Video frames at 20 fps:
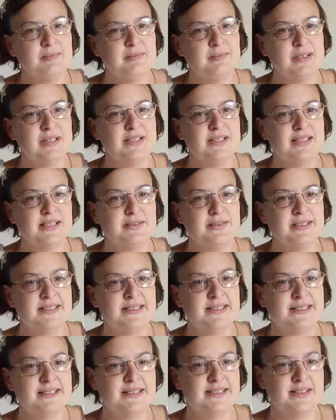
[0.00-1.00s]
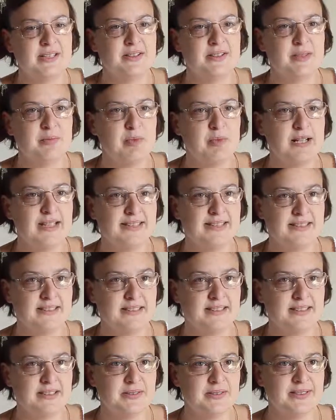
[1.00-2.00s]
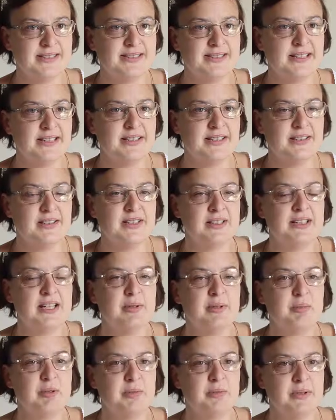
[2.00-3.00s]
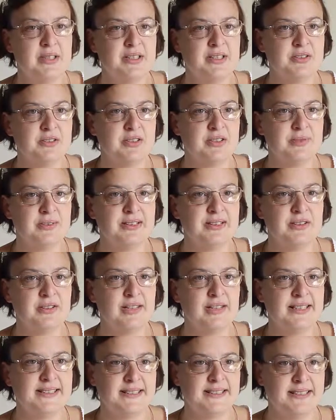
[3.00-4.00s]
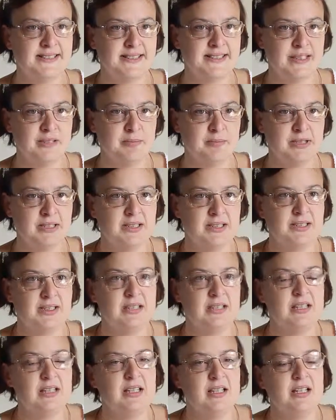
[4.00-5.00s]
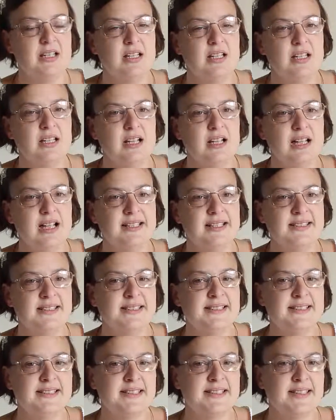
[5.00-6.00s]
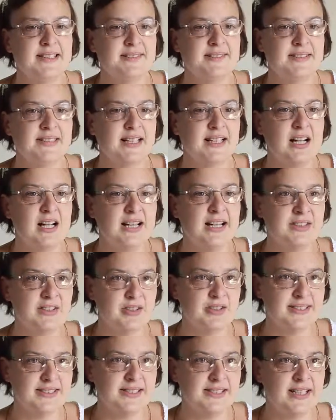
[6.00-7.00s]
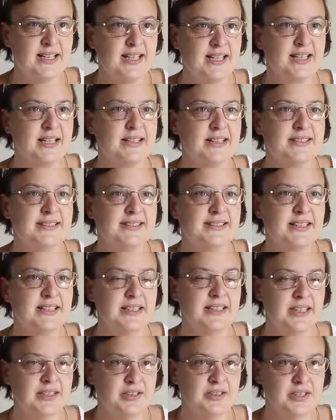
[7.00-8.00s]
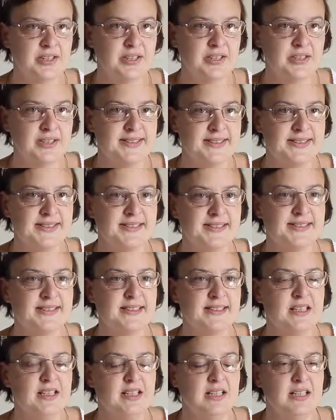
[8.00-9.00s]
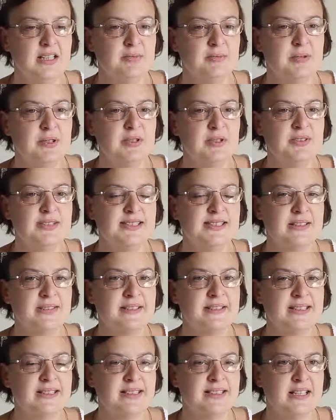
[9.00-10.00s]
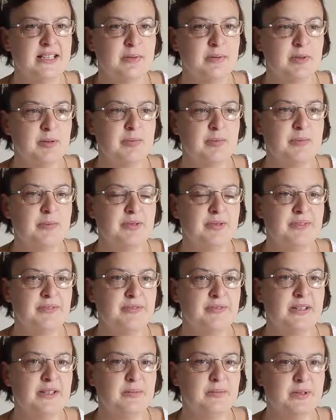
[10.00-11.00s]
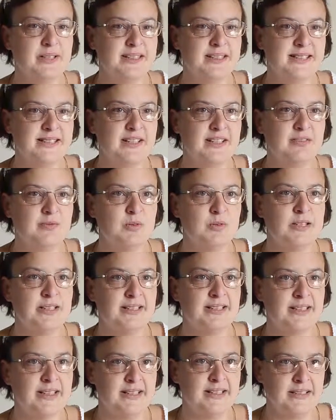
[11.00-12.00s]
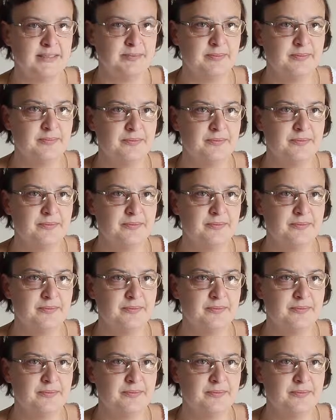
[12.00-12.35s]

because I was so depressed and suicidal, and they put me in touch with the crisis team. I did see psychiatrists there and psychiatric nurses, but also at the time a member of Framework staff worked there,